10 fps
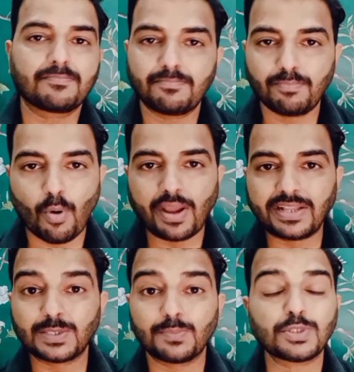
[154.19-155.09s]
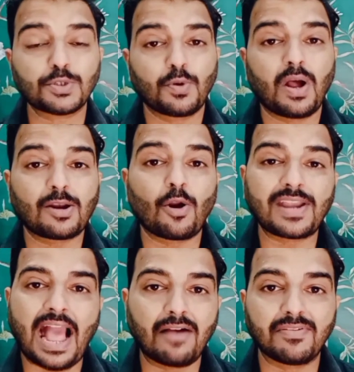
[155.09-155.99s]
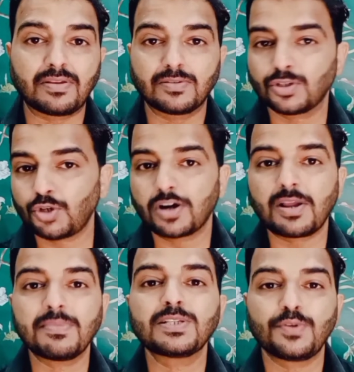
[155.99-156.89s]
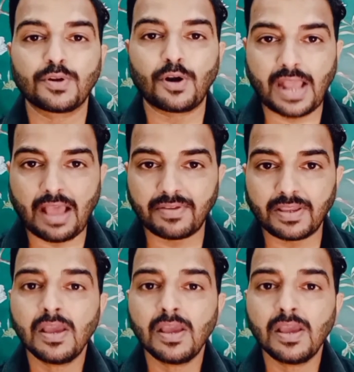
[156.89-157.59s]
points which you are not having, the shortcomings you are not having.